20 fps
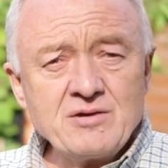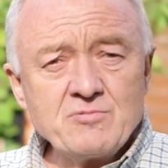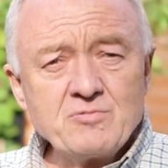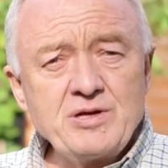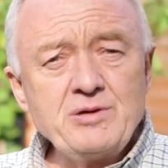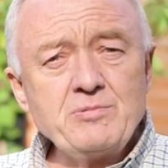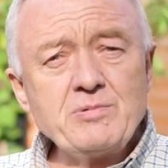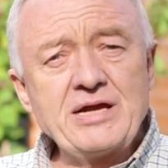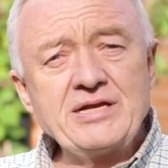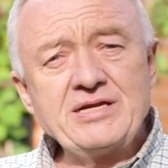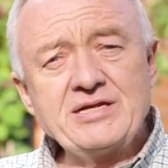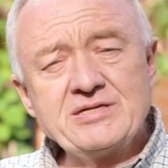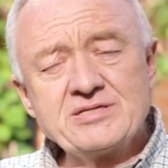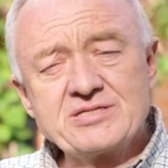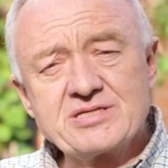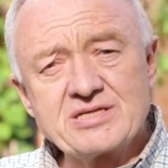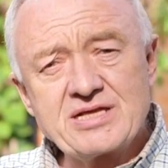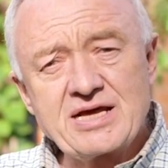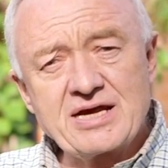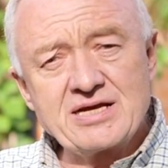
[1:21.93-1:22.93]
We went
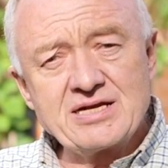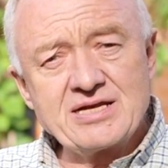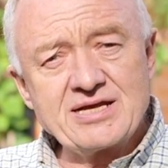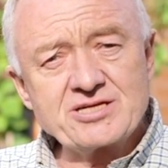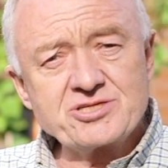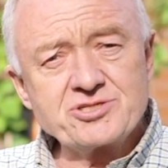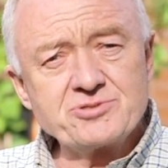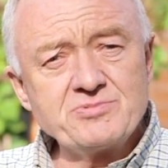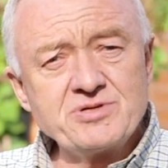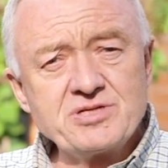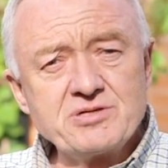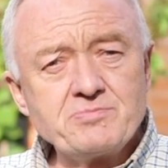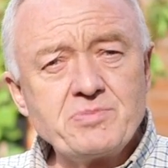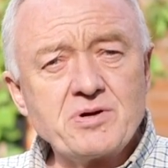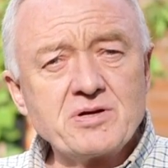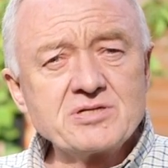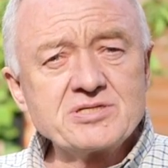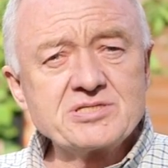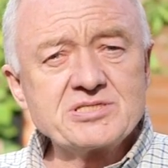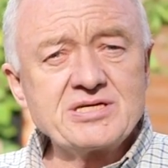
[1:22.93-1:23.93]
into that election with a
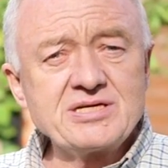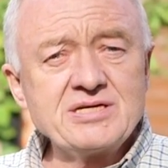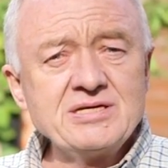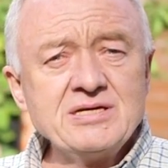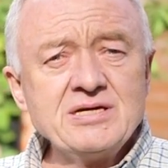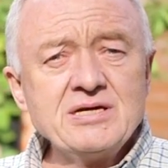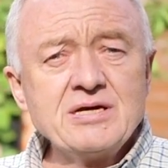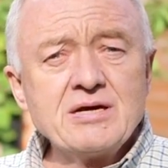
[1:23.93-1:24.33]
policy